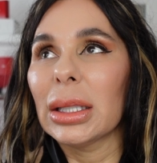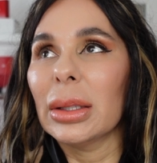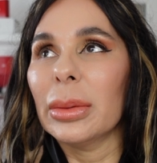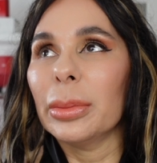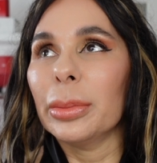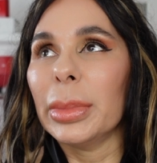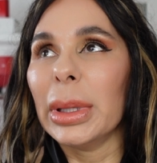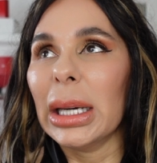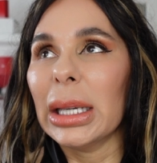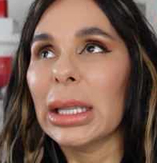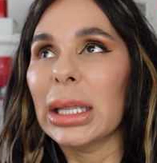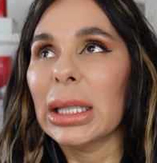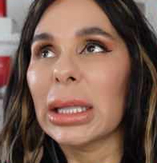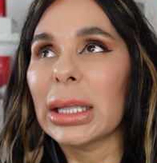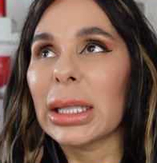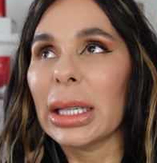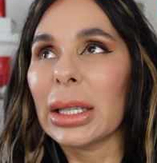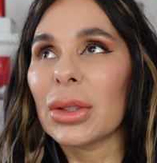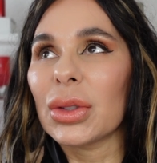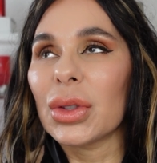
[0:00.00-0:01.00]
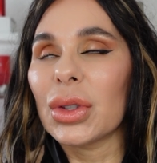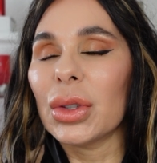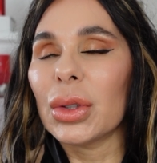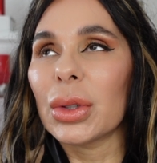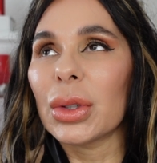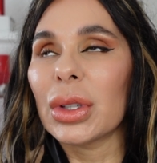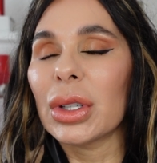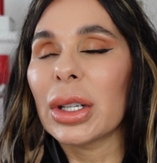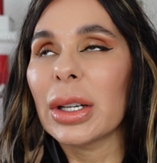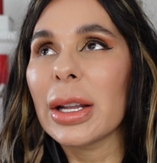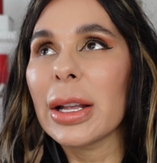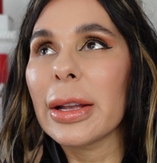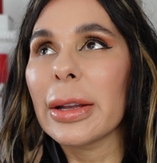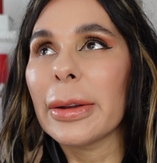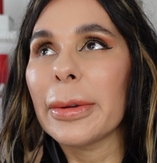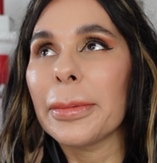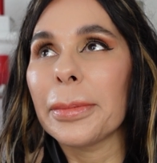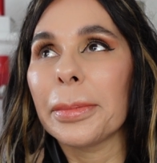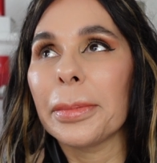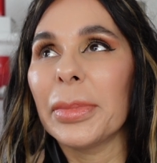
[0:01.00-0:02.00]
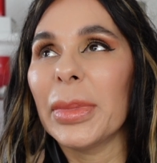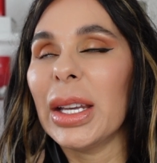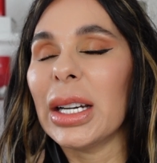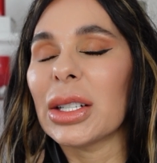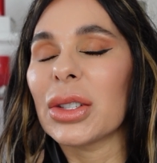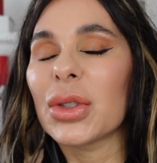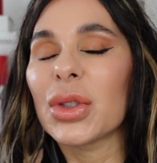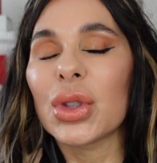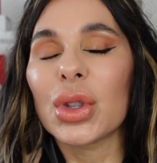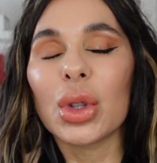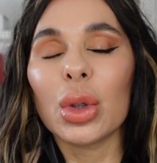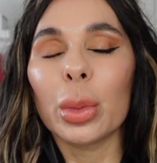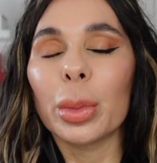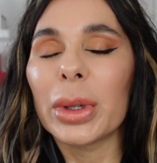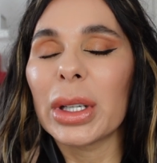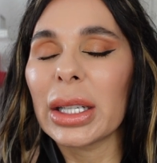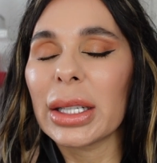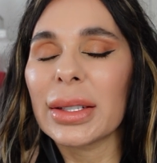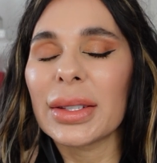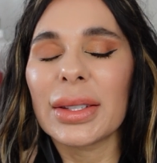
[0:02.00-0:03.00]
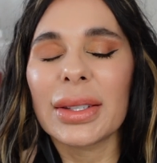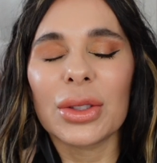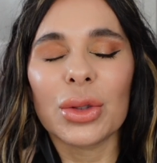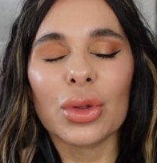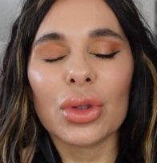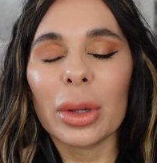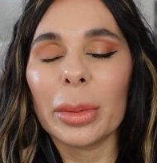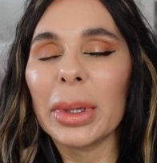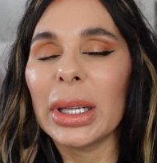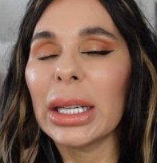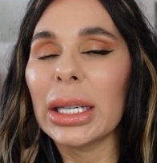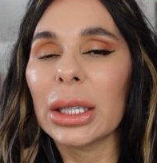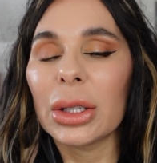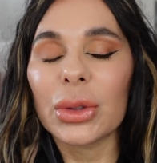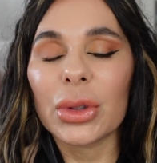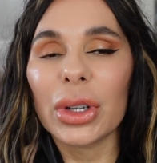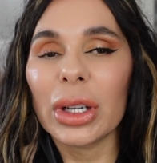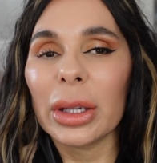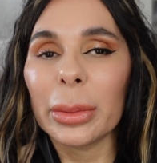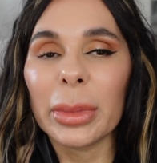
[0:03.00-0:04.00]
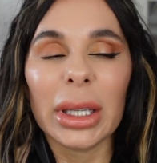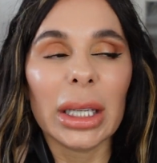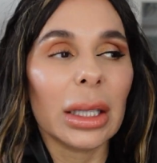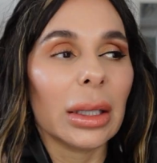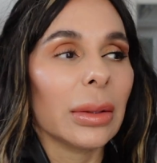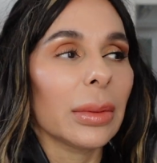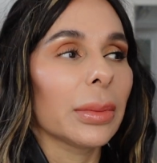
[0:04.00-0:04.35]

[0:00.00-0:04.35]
By the texture, they are super extremely creamy,